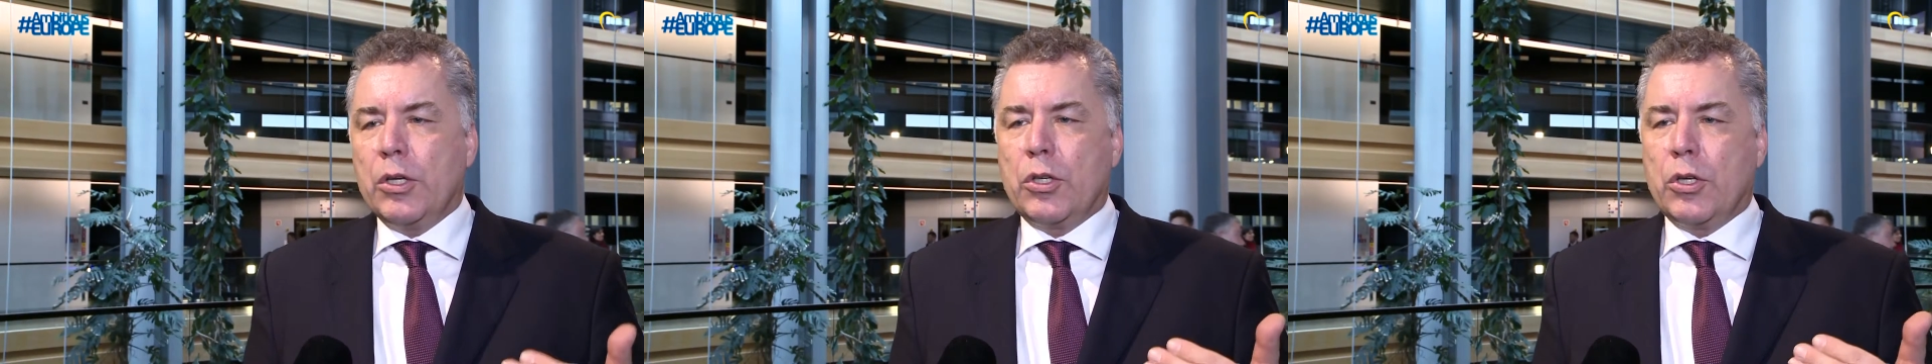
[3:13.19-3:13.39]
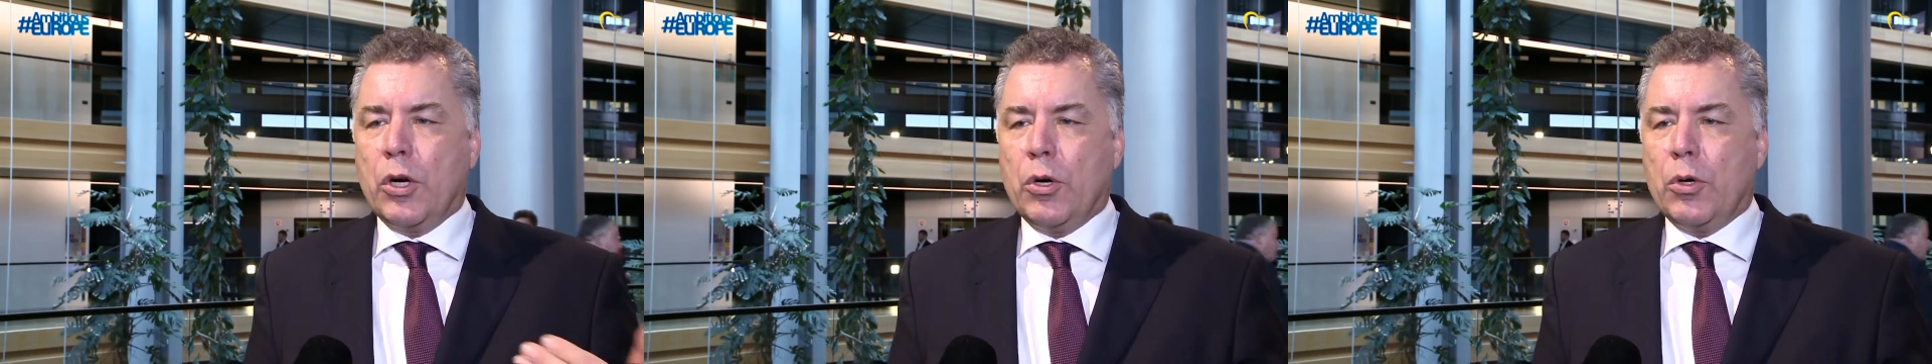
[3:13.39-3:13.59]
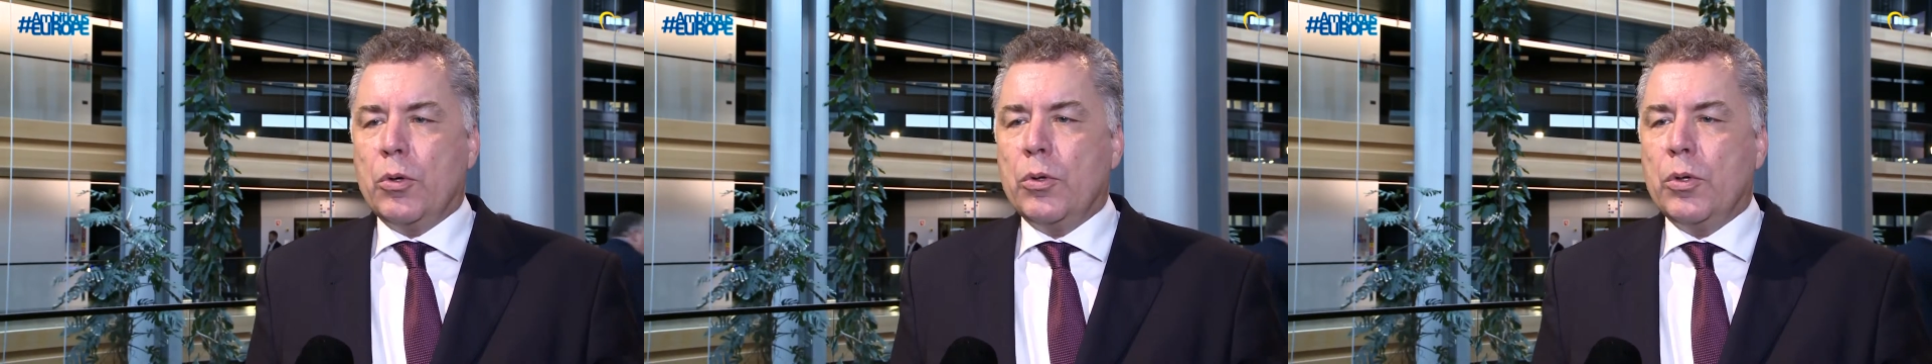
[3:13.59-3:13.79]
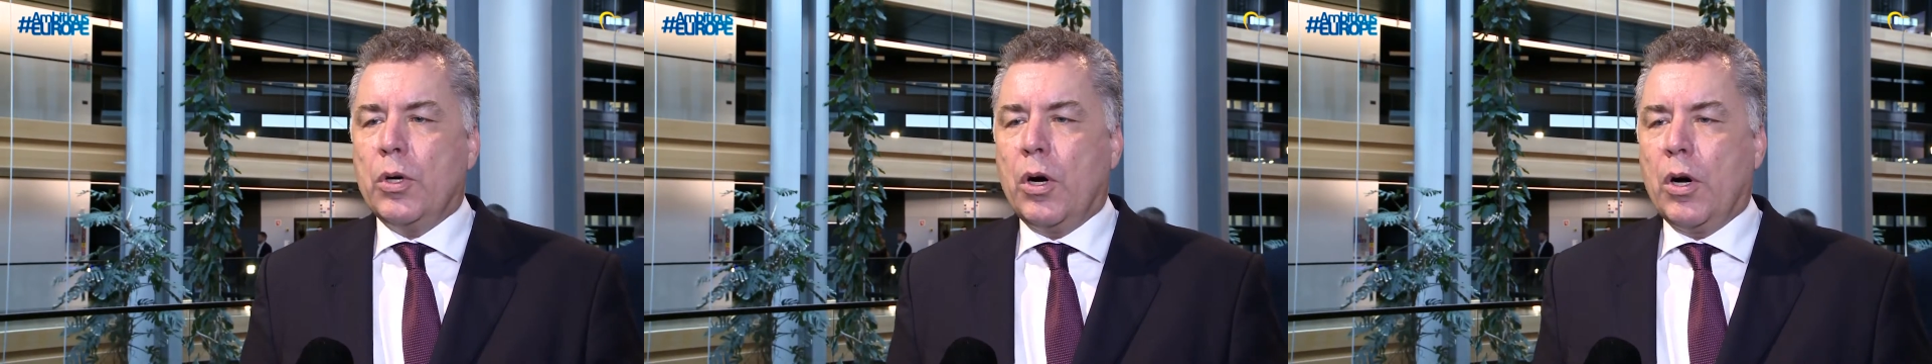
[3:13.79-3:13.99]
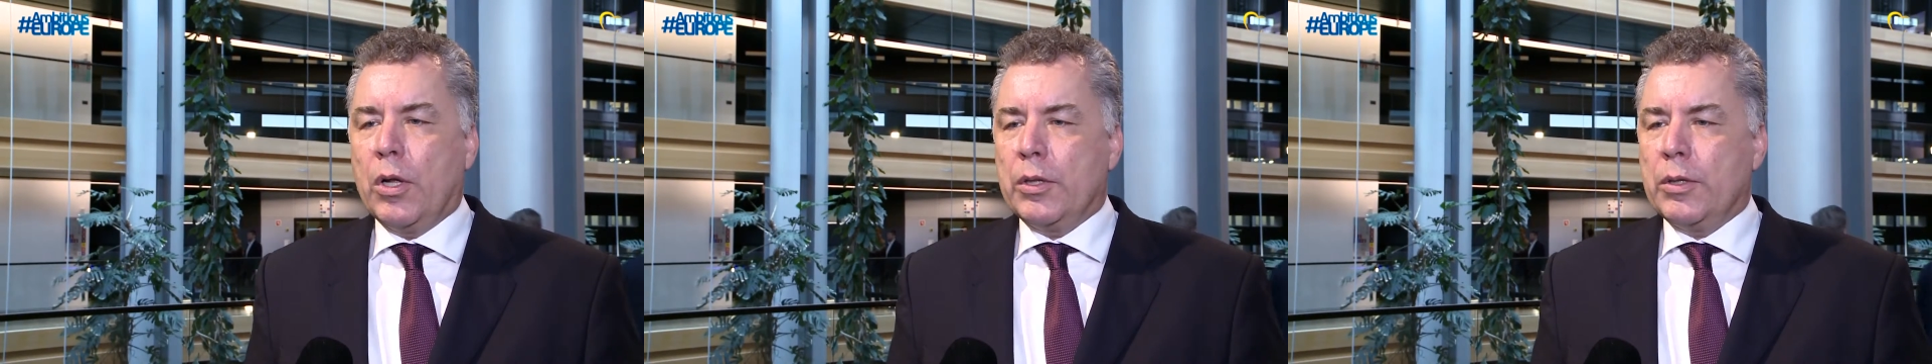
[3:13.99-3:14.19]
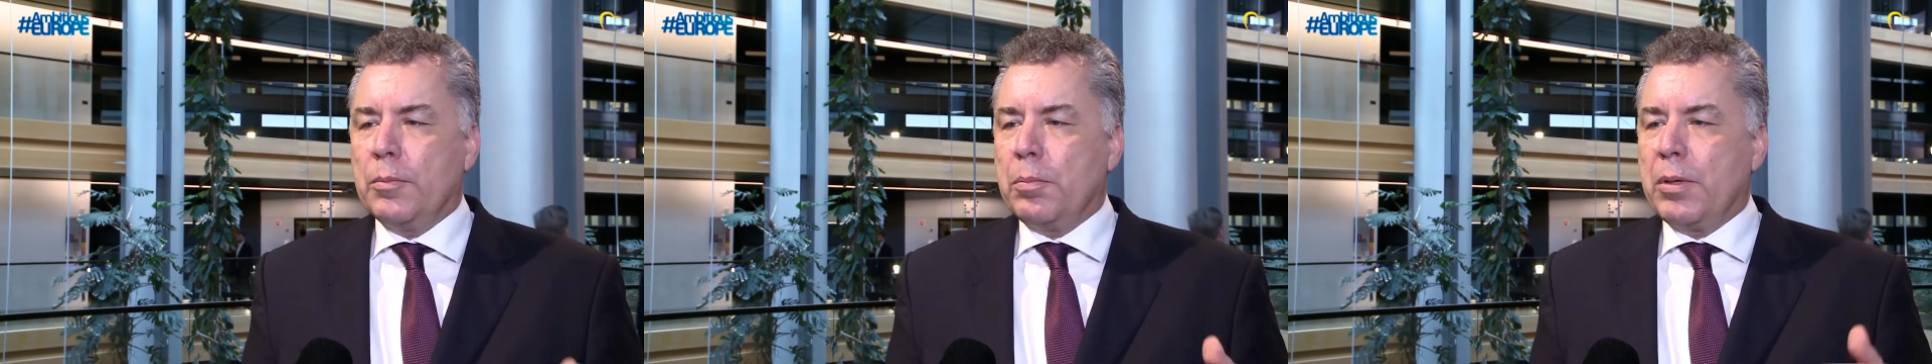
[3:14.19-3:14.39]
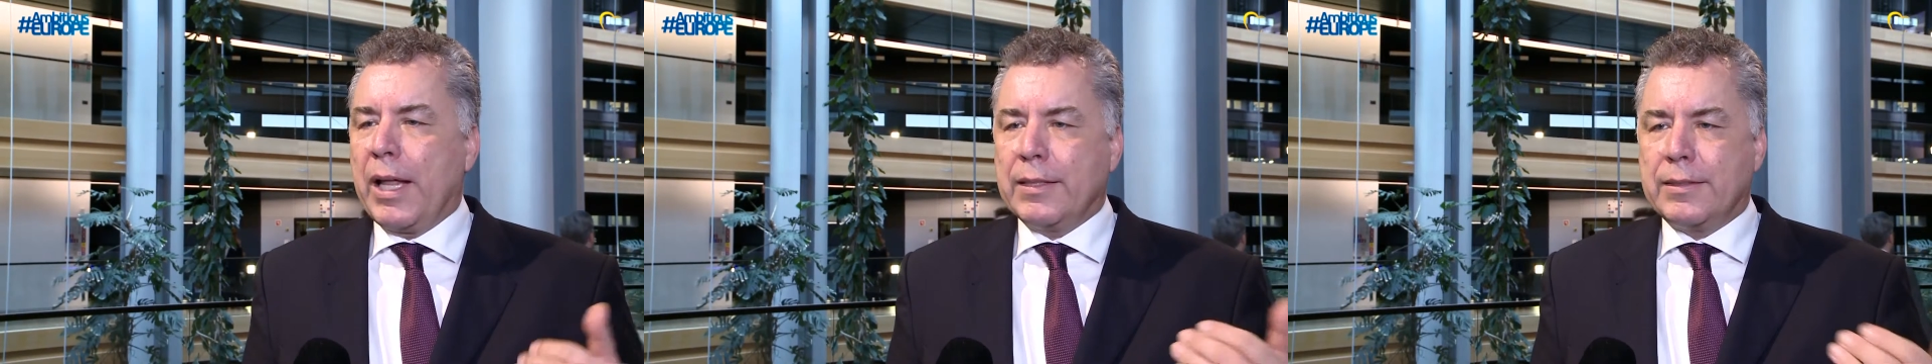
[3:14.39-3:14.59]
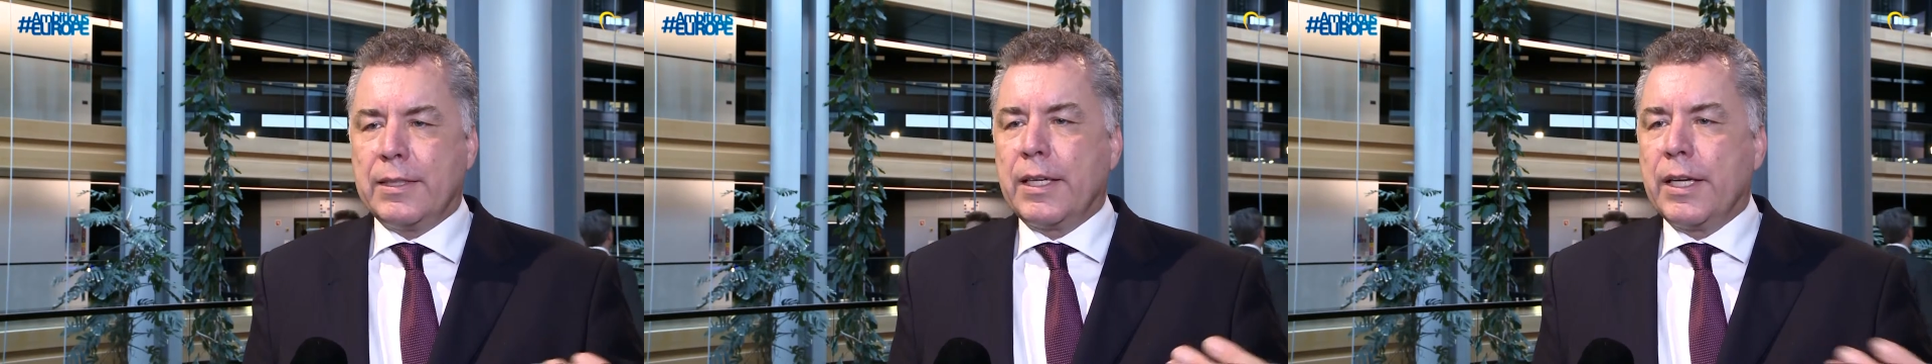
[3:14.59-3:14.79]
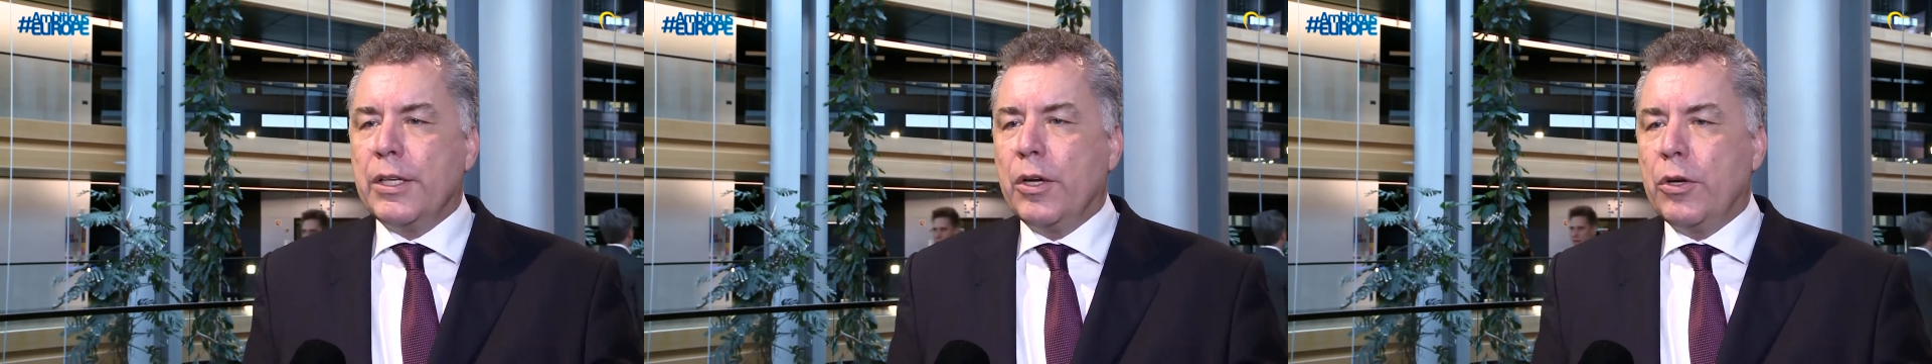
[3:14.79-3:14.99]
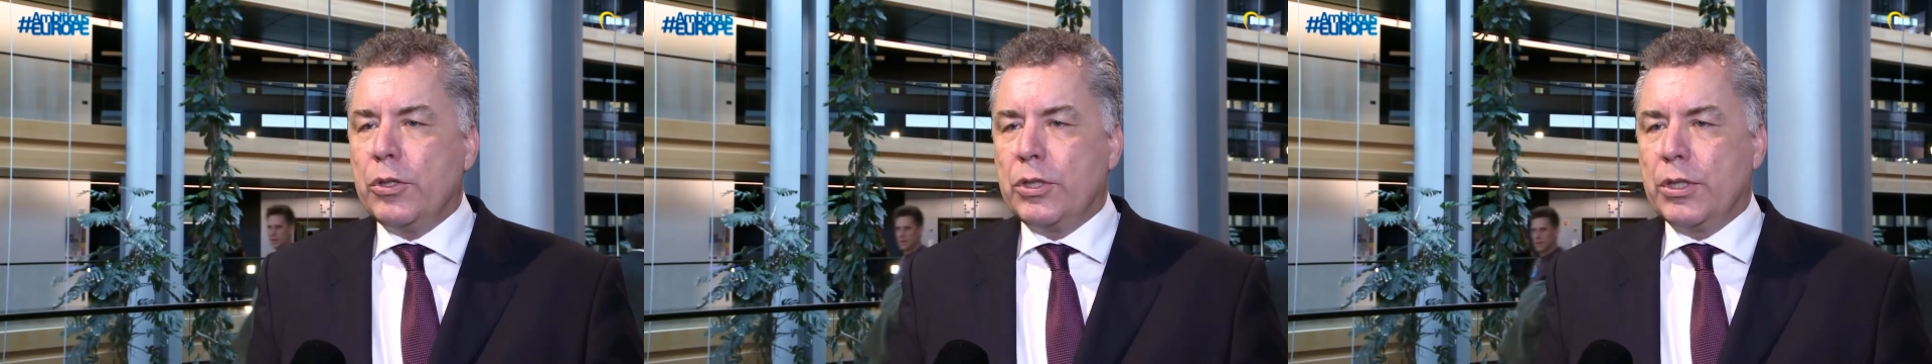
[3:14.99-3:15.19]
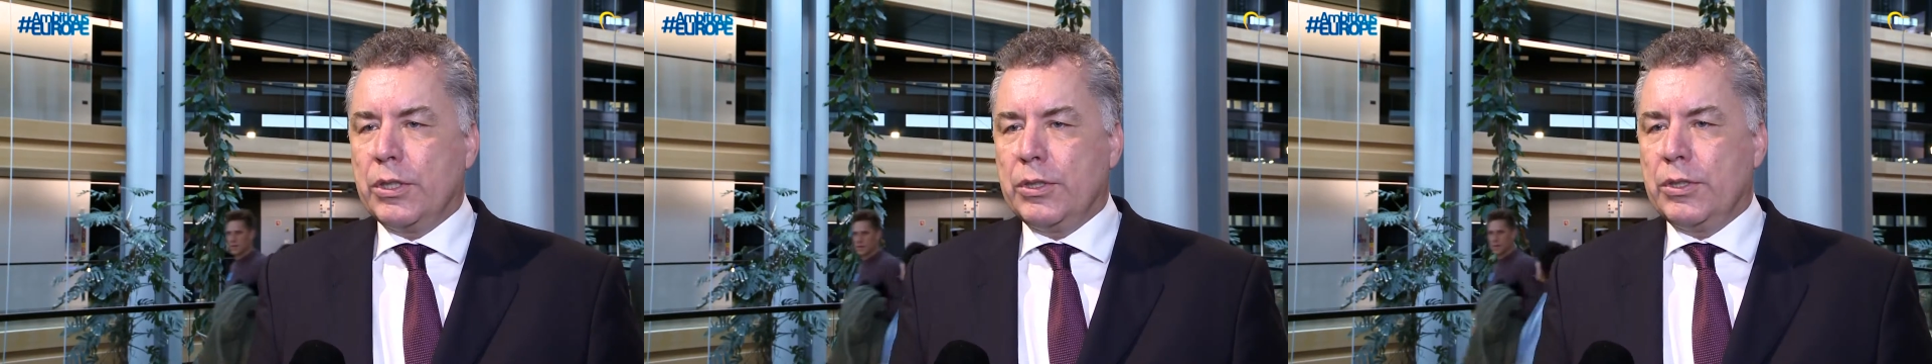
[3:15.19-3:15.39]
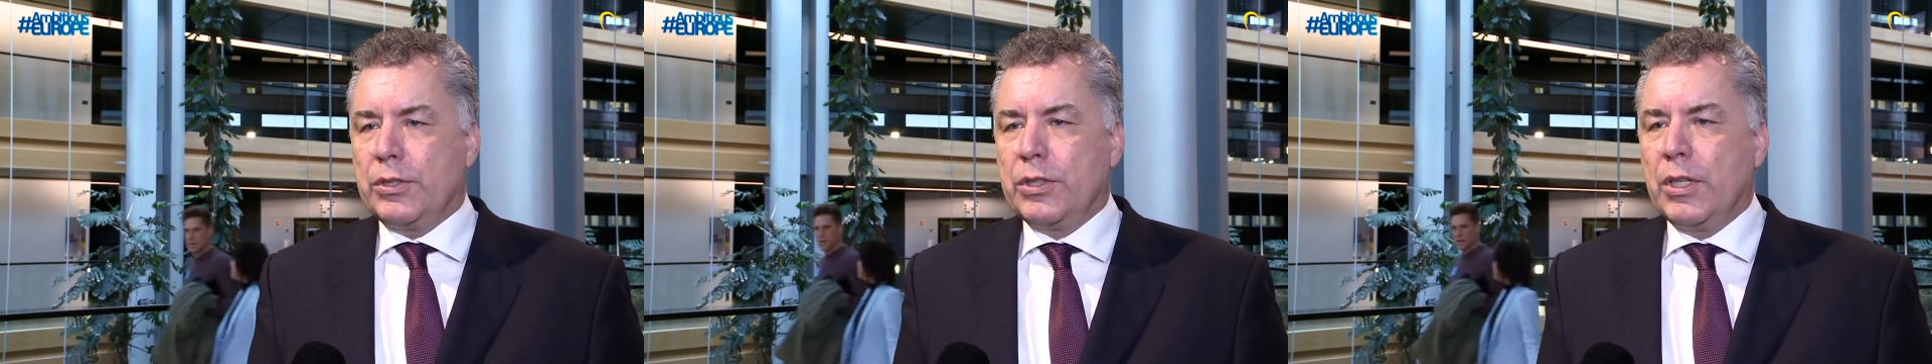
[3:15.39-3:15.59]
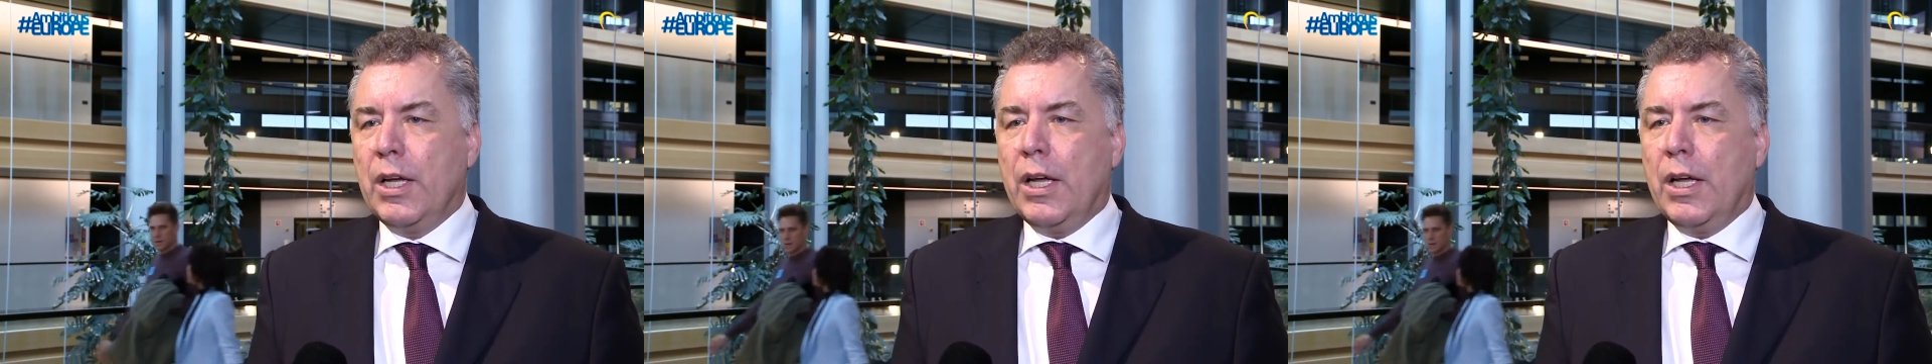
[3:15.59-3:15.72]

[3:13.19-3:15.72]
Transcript: go on plastic in oceans,